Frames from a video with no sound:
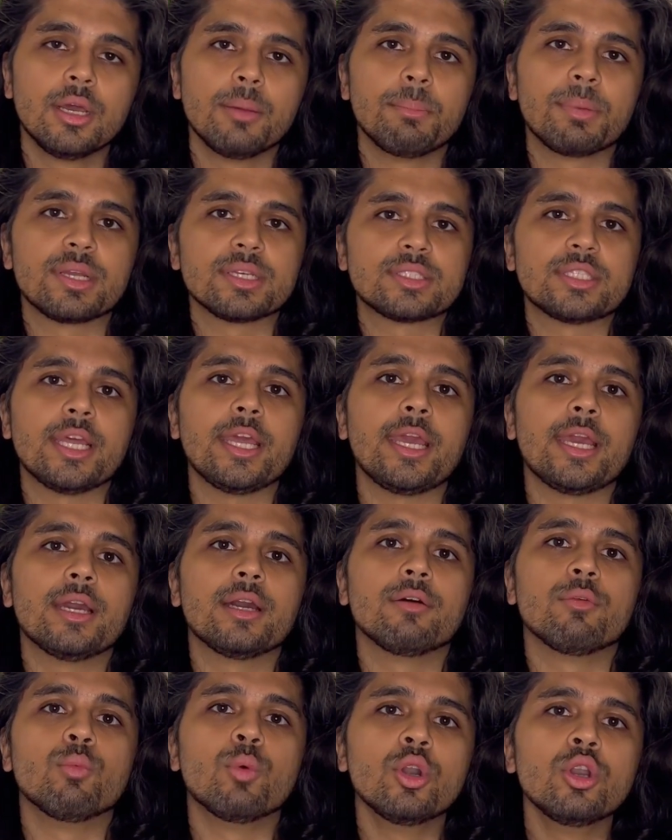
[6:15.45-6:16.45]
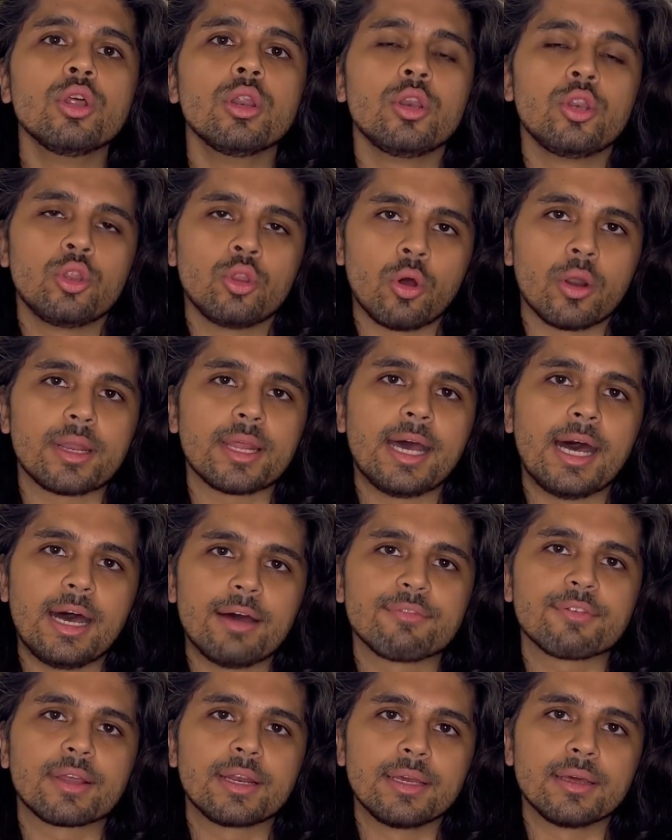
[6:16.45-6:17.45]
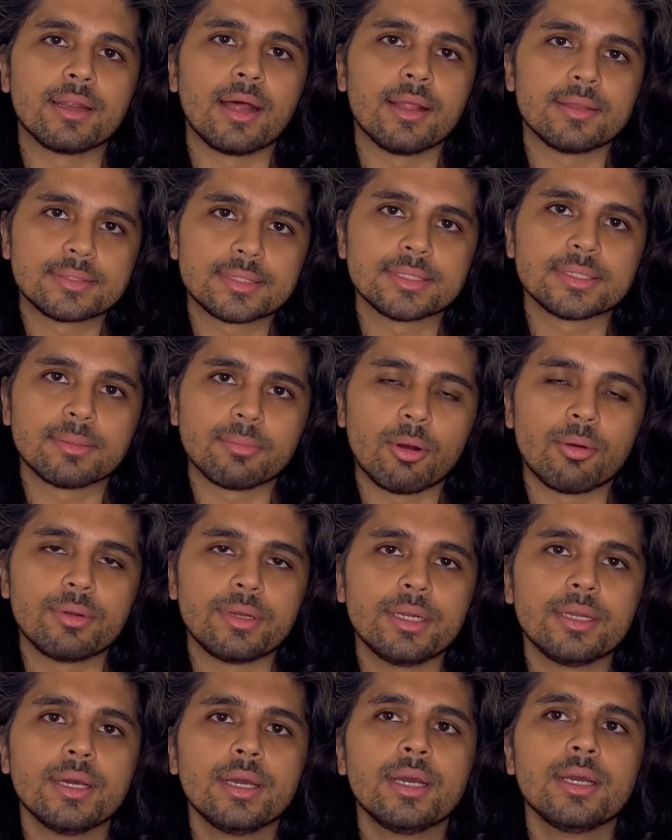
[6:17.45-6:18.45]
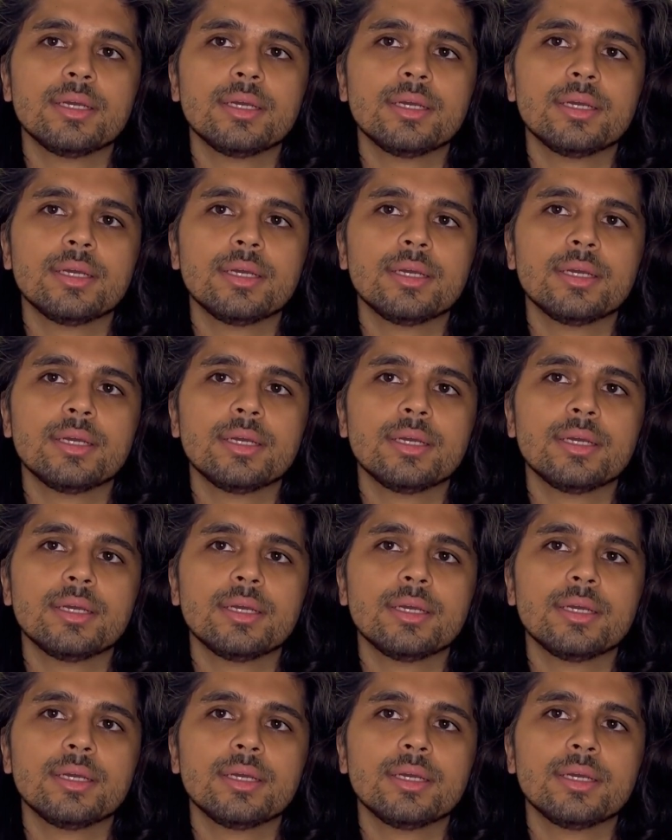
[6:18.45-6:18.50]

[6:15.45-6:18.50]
because they would not have clear answers about it.